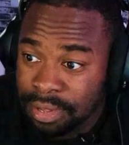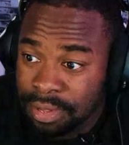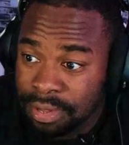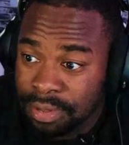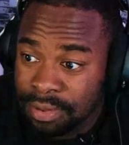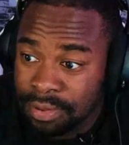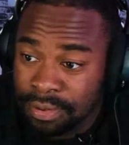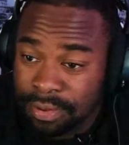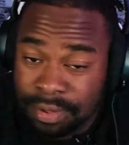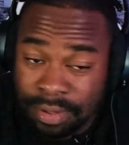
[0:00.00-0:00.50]

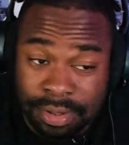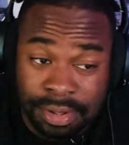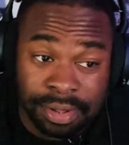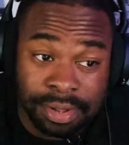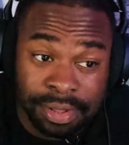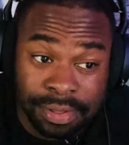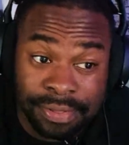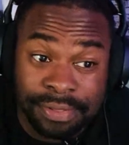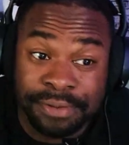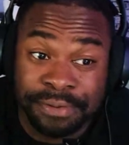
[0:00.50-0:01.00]
Dude,
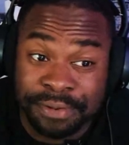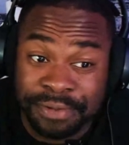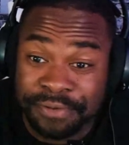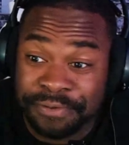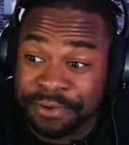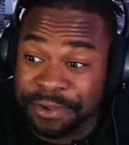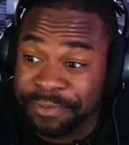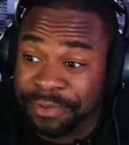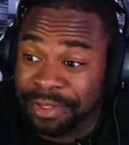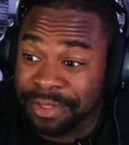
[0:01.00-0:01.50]
this dude is
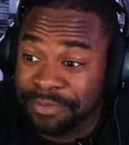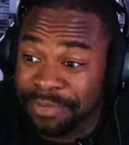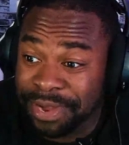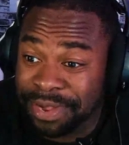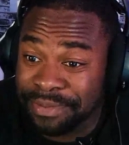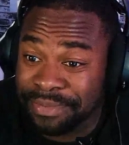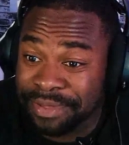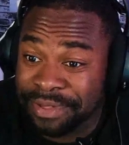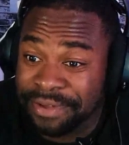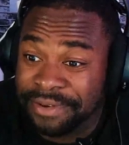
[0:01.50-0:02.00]
creepy by
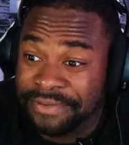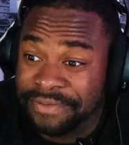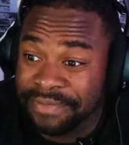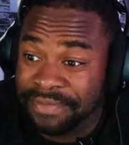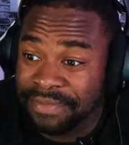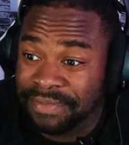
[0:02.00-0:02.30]
himself.